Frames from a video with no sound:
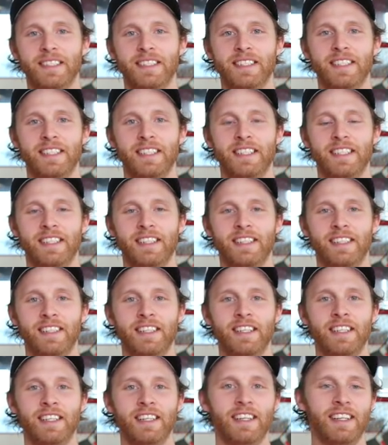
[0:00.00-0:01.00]

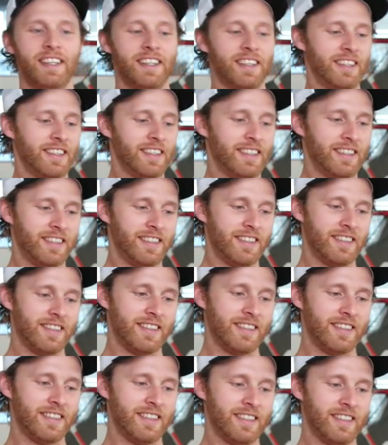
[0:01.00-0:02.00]

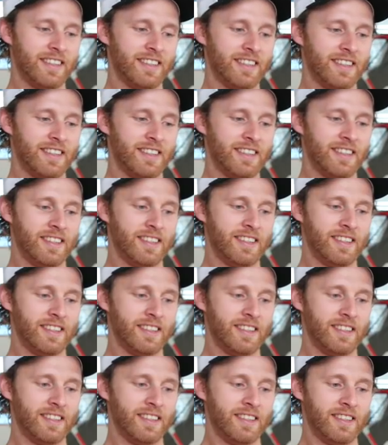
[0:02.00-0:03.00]

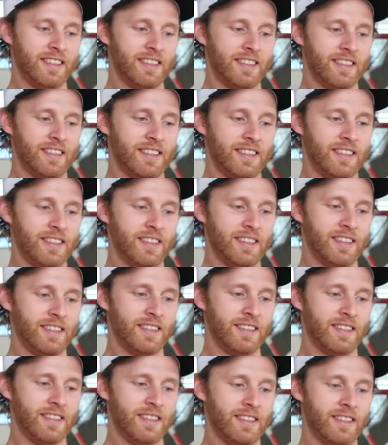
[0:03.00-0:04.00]

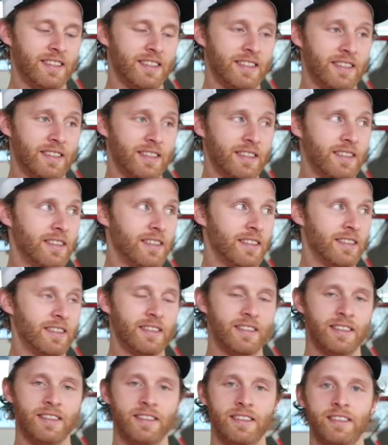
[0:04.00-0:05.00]

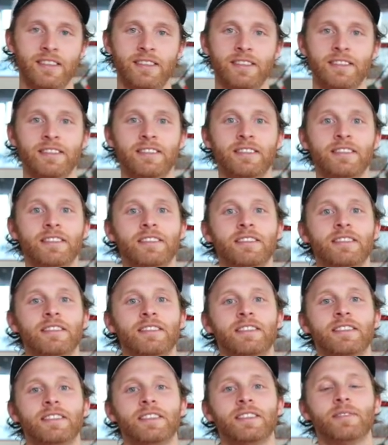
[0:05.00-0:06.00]

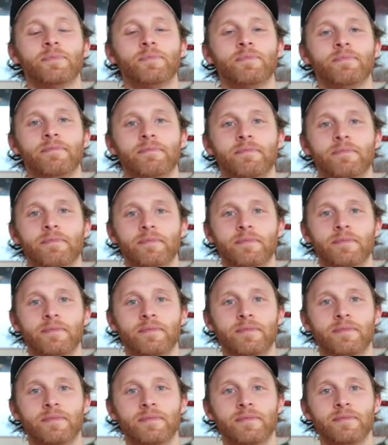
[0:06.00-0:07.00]

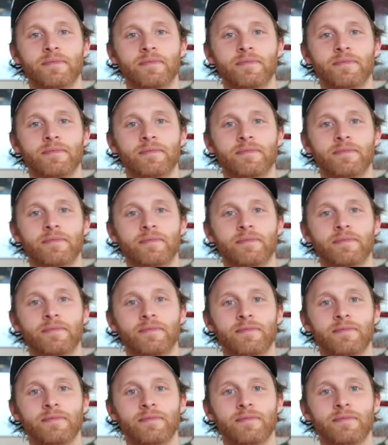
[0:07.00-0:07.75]
This person isn't speaking.